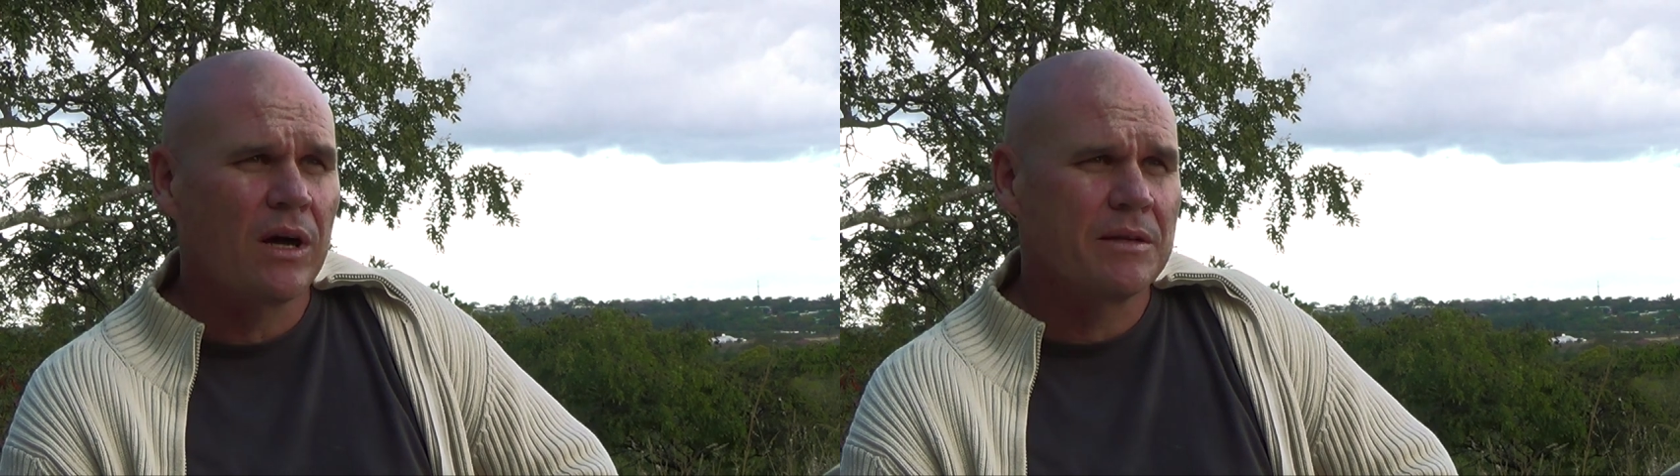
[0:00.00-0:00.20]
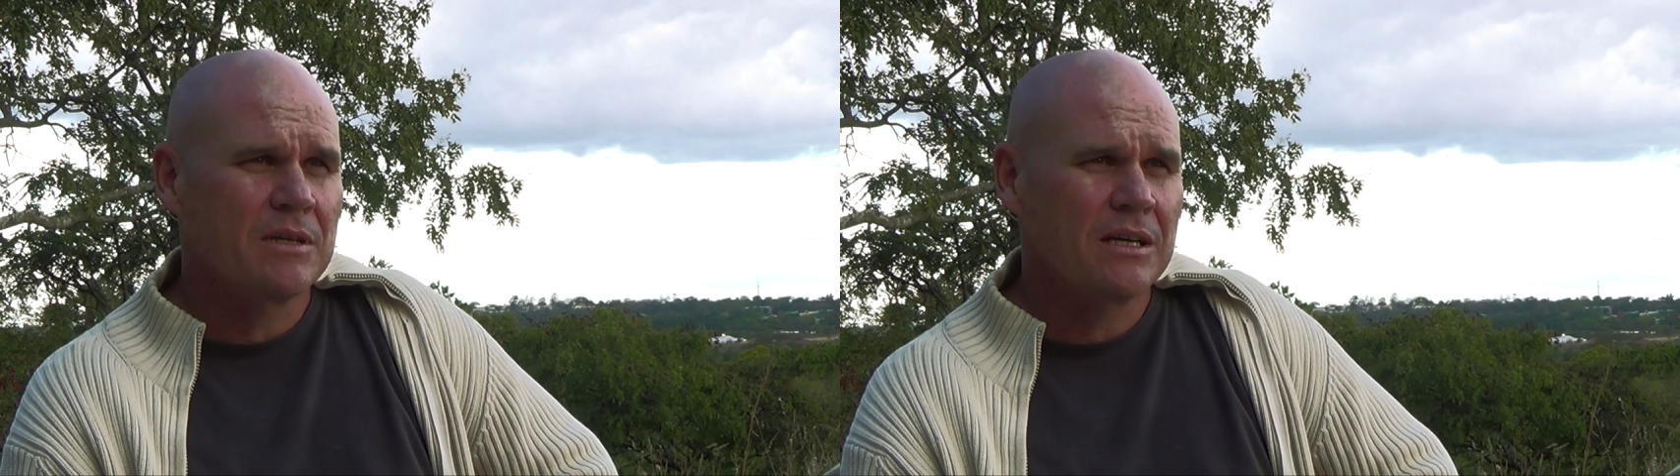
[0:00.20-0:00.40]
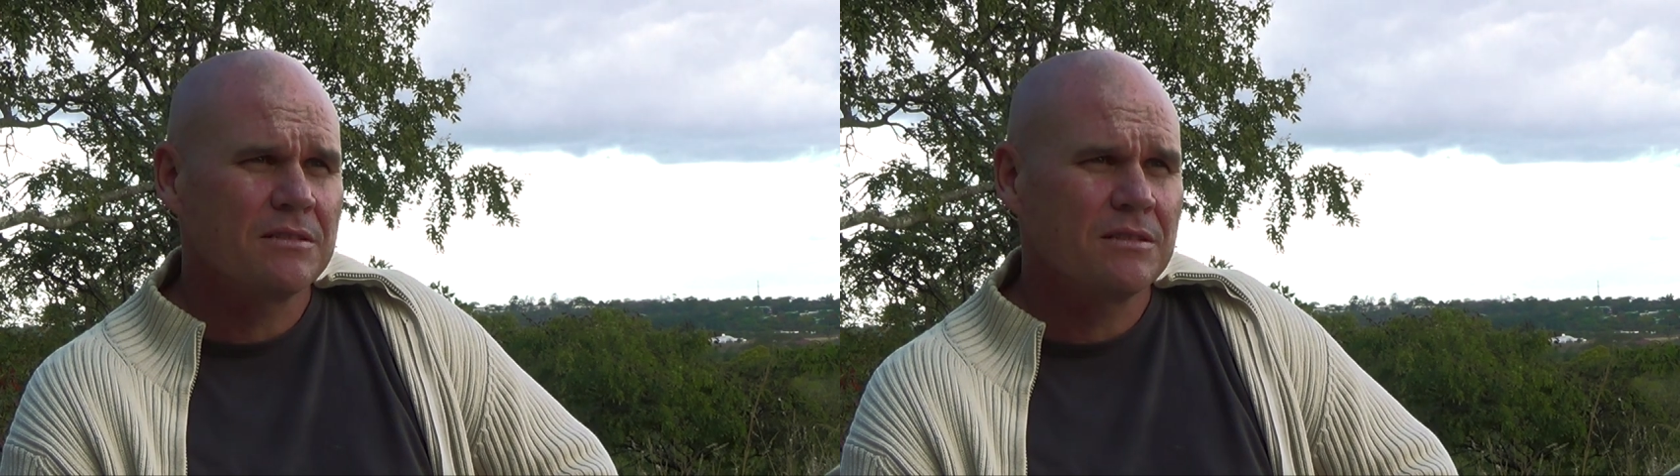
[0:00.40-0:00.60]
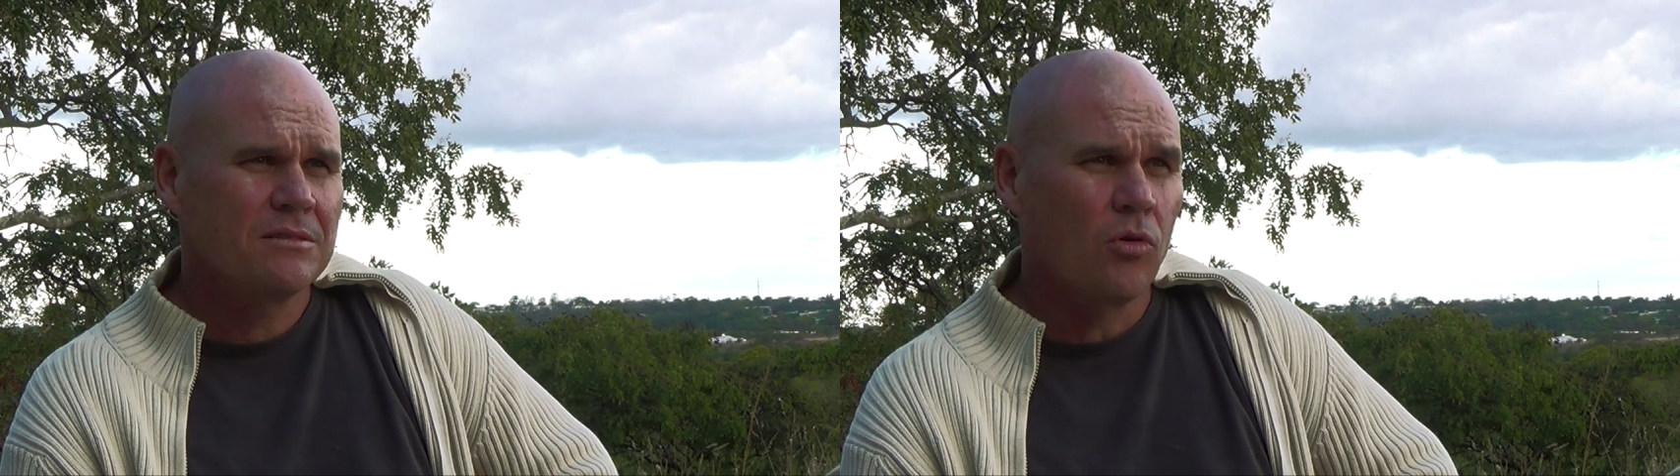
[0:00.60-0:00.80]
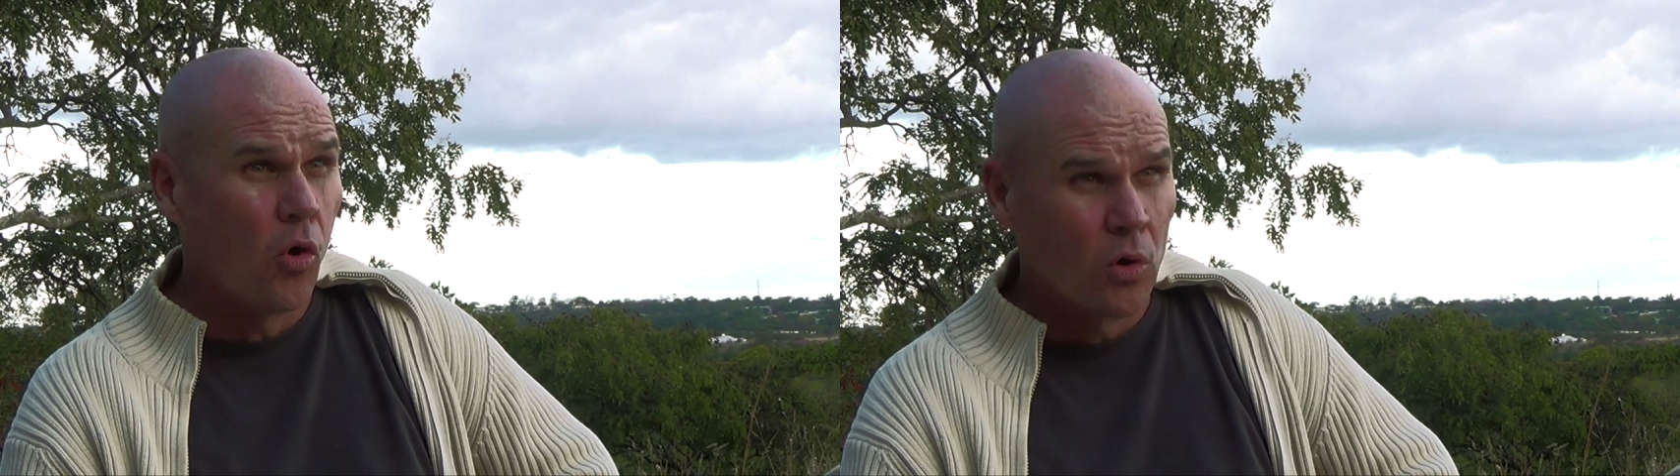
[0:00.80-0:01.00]
wiped out,
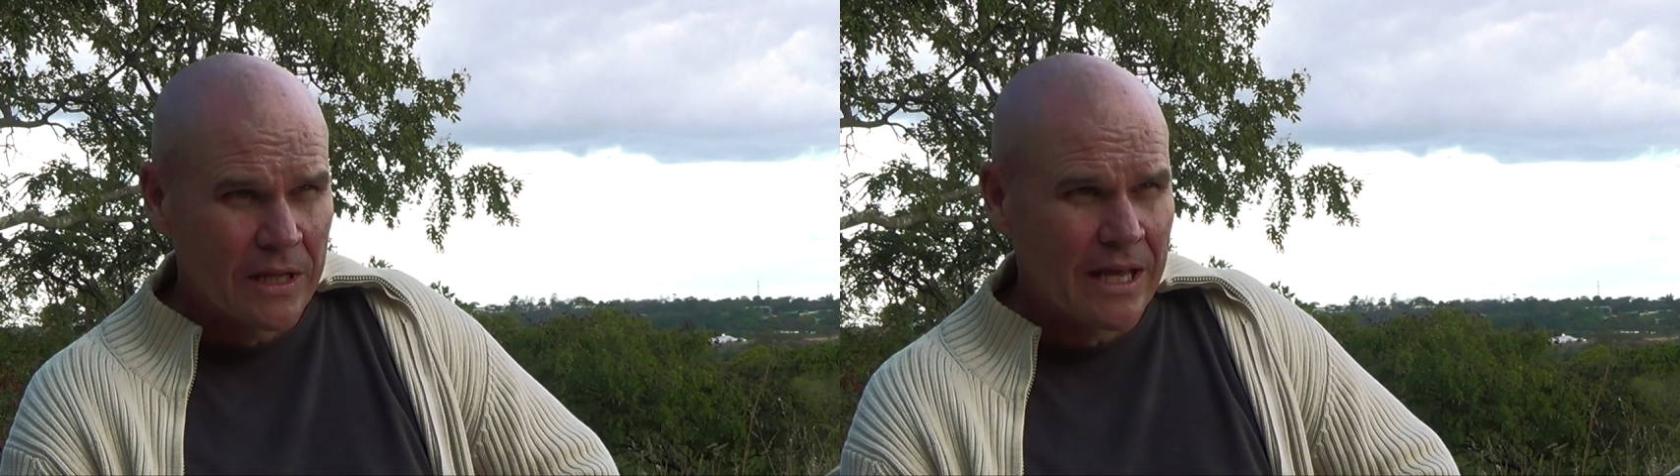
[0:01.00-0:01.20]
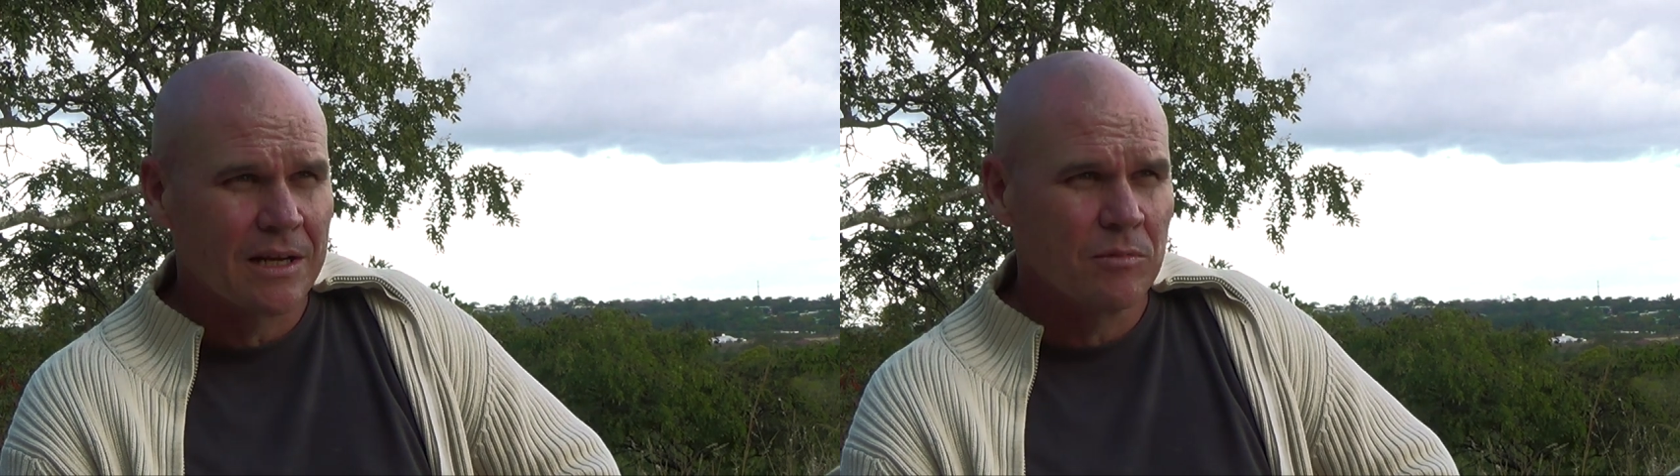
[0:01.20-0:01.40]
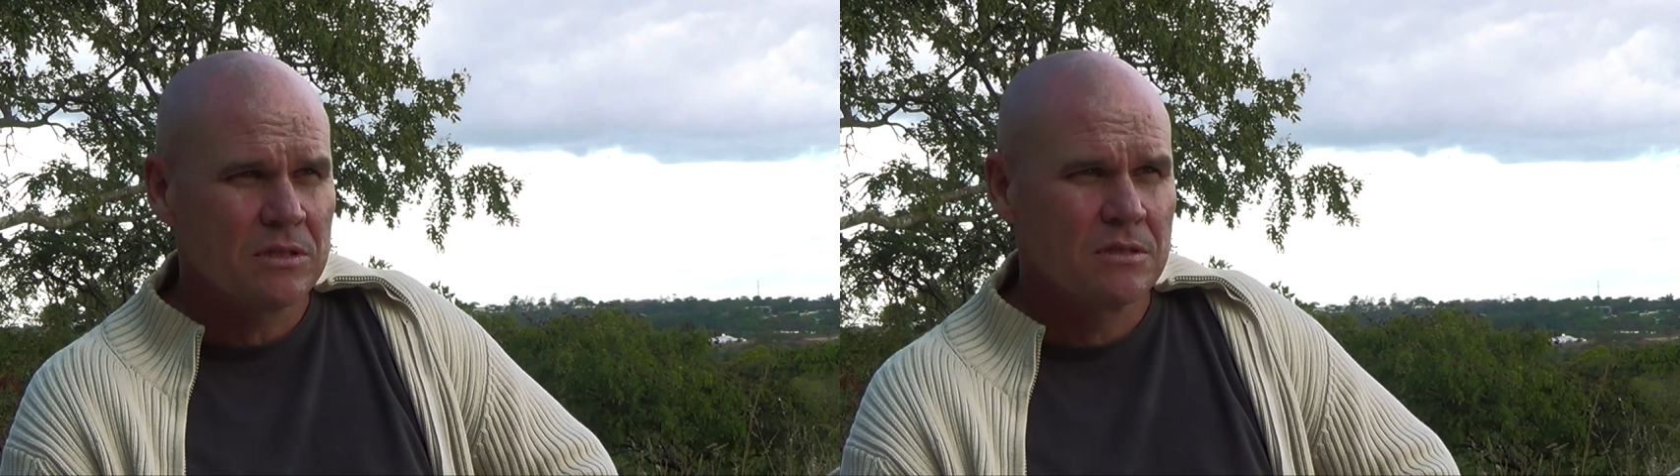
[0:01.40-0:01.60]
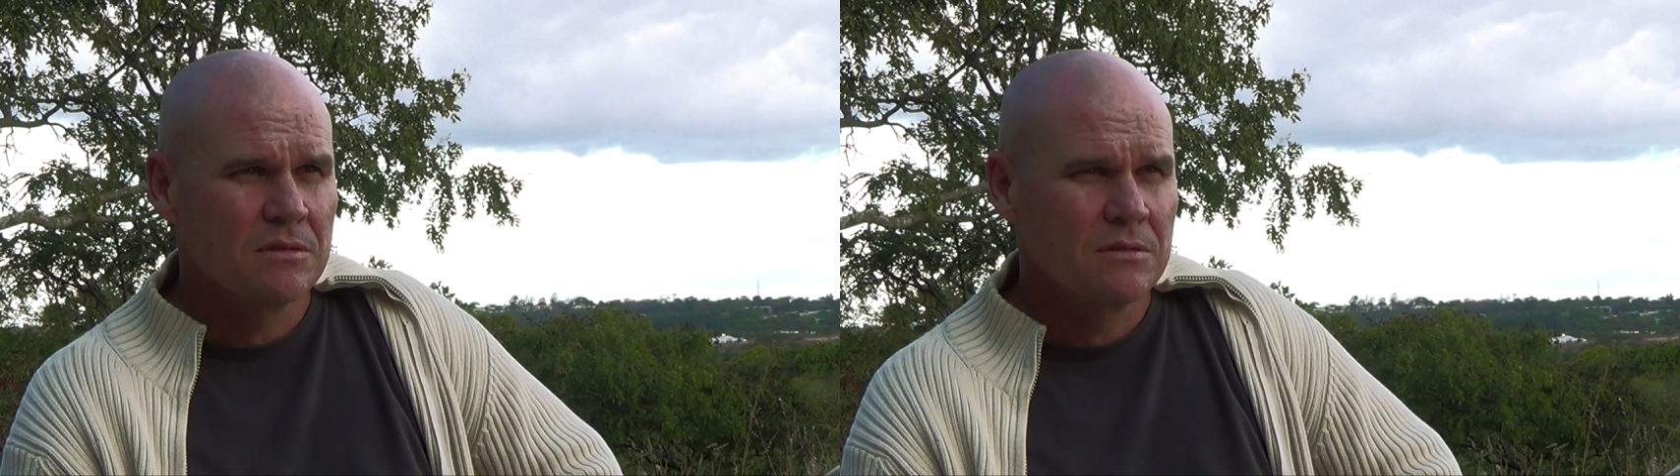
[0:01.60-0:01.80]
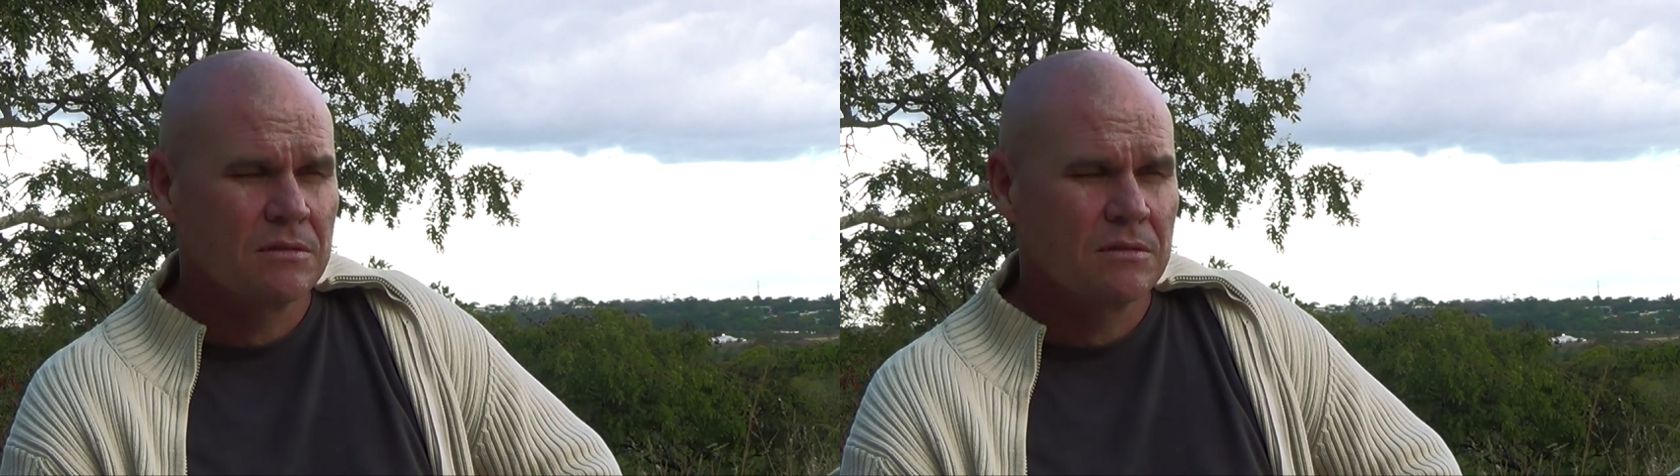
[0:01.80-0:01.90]
all the animals.